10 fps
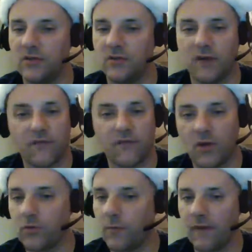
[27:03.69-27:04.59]
You never know
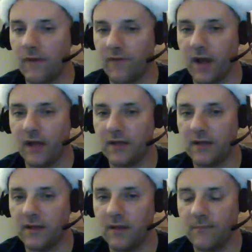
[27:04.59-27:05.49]
what you might find in
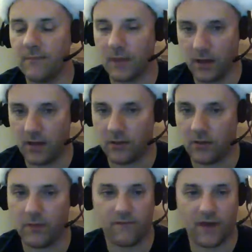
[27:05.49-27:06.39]
there. You
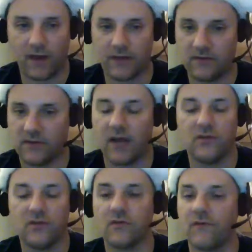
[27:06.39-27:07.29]
might find
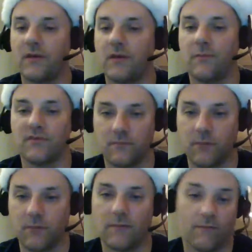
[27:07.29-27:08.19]
statues or
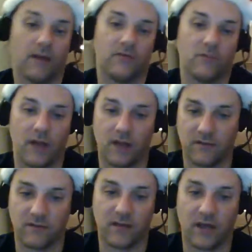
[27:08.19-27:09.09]
50%. My store has
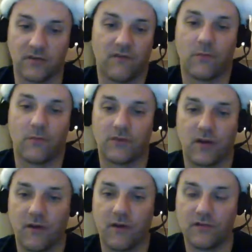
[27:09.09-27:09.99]
statues 50%
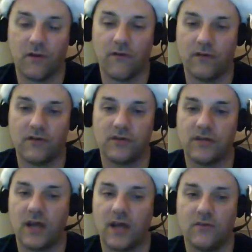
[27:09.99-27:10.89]
off, so if there's a
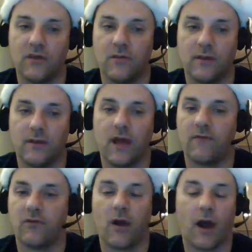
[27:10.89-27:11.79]
statue that you've been
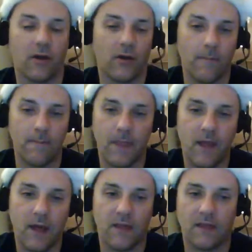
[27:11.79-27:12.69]
having your eye on
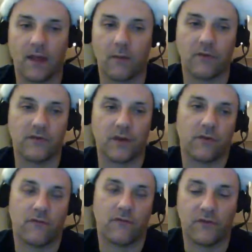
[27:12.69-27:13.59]
that was
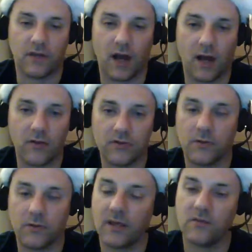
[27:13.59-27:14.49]
$150,
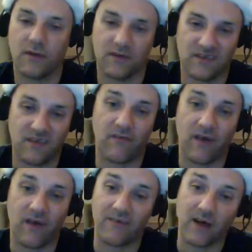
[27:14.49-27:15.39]
well, guess what? It's
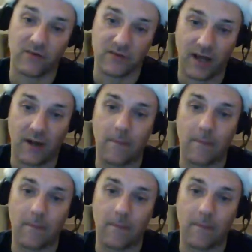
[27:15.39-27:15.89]
$75 now.